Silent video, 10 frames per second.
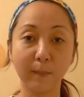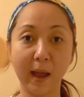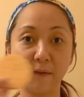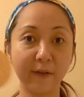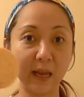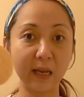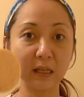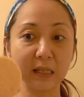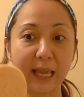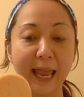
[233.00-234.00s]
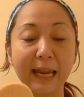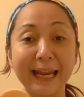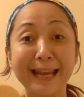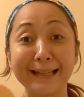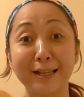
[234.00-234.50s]
my face and
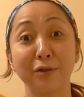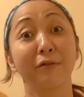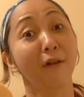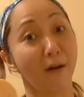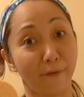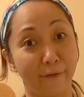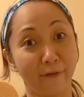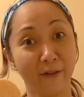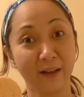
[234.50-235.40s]
it's rough.